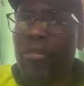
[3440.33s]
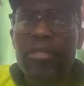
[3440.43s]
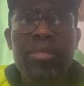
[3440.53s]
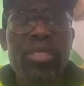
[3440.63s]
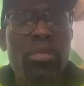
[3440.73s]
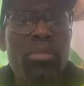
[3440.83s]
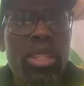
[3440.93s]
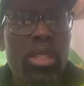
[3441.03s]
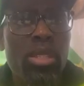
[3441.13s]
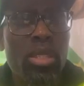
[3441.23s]
another 15
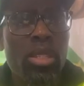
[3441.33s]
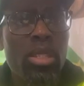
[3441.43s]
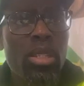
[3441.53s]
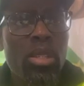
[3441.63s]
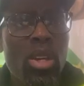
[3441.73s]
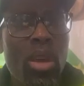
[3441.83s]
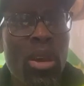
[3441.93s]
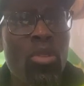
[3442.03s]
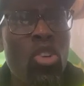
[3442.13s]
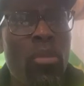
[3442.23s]
minutes.
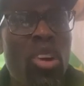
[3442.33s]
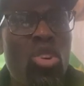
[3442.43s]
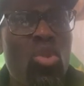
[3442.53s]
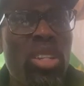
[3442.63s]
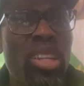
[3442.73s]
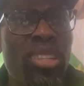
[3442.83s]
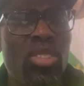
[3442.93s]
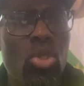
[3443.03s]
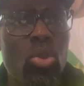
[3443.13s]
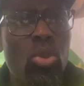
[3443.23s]
Ama ko won de
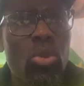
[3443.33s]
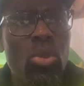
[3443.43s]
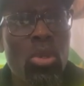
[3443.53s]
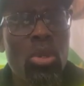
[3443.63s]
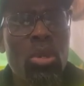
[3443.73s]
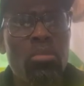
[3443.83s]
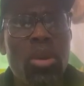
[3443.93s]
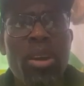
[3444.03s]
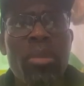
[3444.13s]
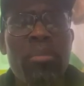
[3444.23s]
lati school.
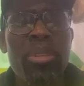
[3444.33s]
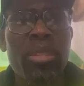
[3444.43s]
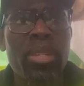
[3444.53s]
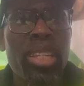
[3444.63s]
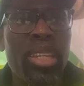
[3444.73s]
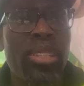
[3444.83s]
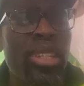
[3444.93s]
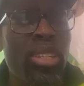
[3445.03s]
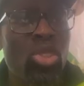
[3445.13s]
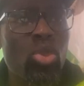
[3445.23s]
Mama be pe ki le
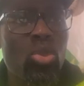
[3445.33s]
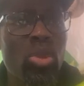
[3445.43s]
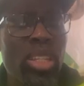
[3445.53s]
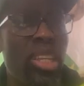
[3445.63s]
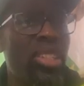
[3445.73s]
je ni school,